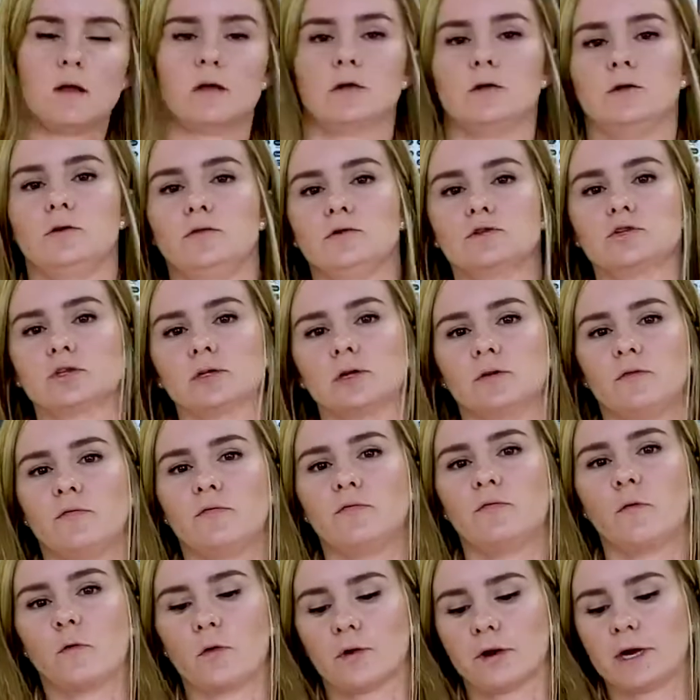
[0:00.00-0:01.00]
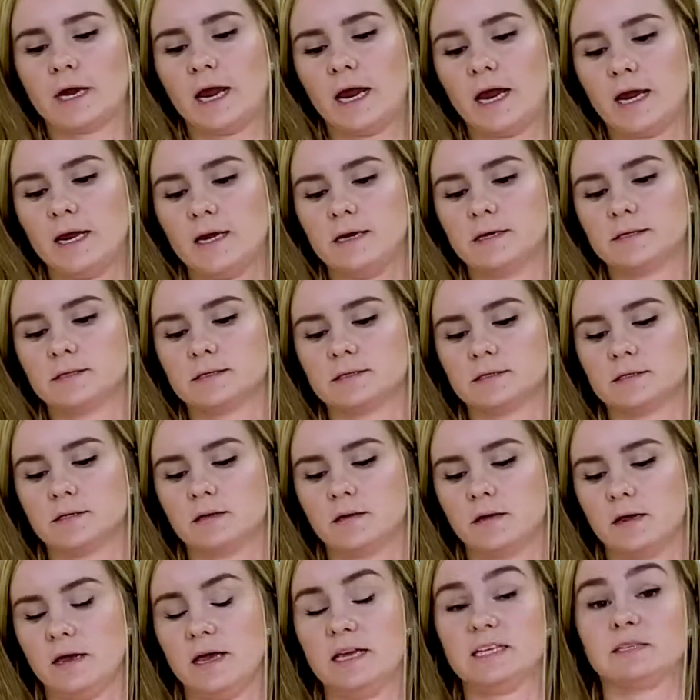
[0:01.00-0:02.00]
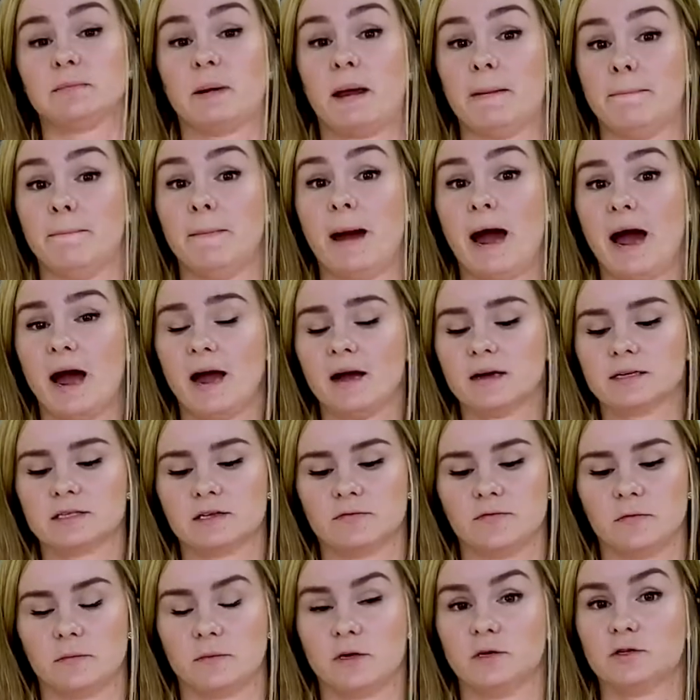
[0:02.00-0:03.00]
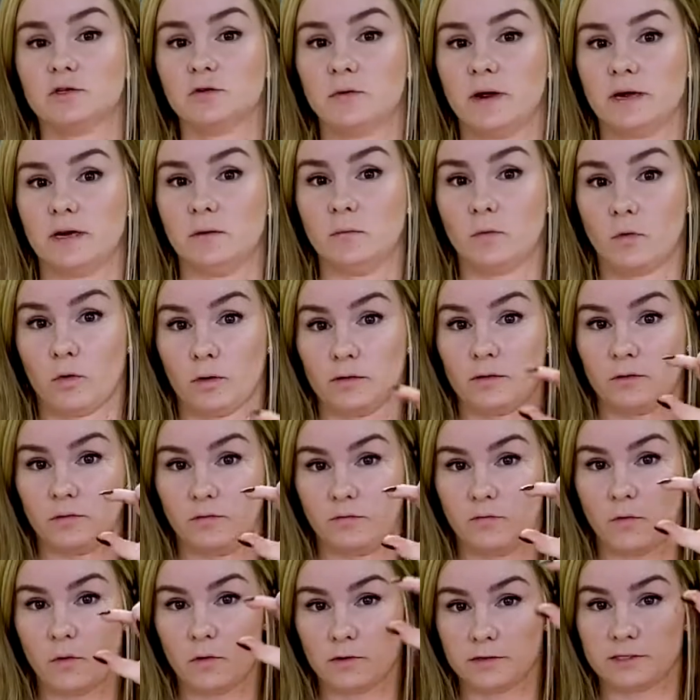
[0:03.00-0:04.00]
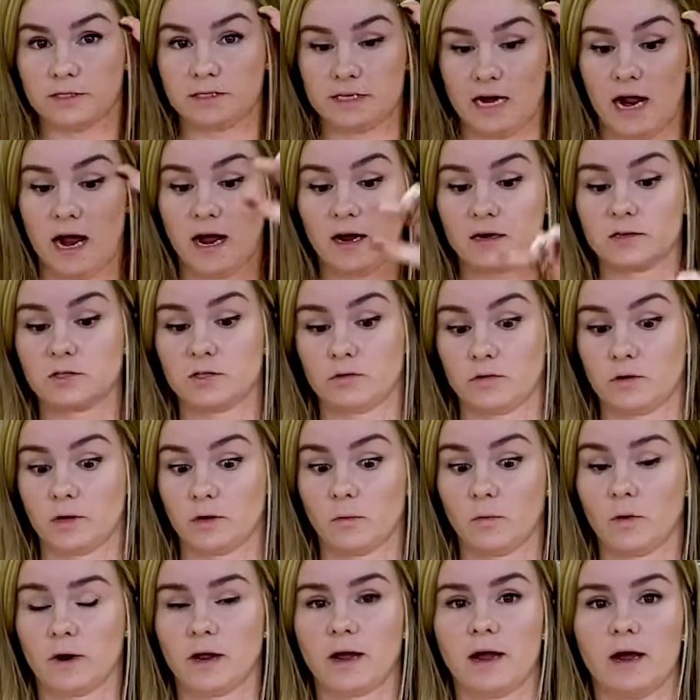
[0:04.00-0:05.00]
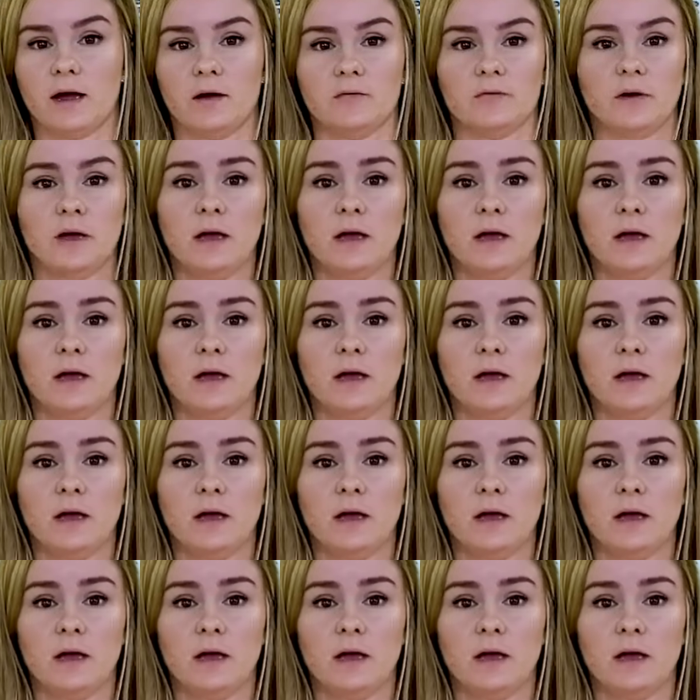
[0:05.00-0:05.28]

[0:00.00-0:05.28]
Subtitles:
Usually 4 cakes is my max. If I'm going to do any more than 4 stacks, you're going to want to have